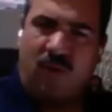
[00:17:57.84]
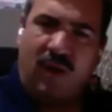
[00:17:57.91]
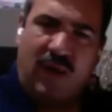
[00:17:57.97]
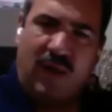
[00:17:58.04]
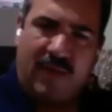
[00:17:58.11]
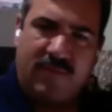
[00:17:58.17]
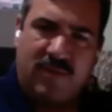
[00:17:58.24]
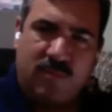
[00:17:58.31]

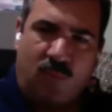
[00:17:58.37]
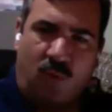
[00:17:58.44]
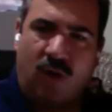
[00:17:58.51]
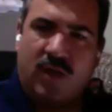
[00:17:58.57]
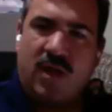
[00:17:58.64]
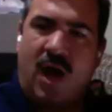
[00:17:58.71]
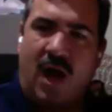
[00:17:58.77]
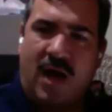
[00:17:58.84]
11 more
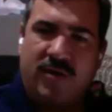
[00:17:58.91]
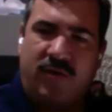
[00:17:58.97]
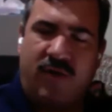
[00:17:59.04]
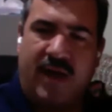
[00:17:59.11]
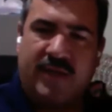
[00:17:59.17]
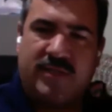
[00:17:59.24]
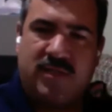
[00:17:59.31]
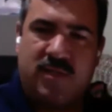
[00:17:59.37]

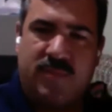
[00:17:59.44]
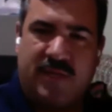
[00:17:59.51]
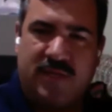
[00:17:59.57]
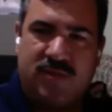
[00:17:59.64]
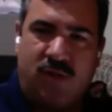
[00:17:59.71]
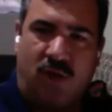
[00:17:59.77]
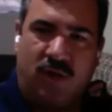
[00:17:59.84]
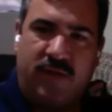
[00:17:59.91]
contracted to be
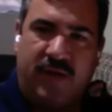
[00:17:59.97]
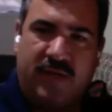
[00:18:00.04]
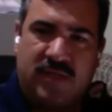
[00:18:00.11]
installed in the next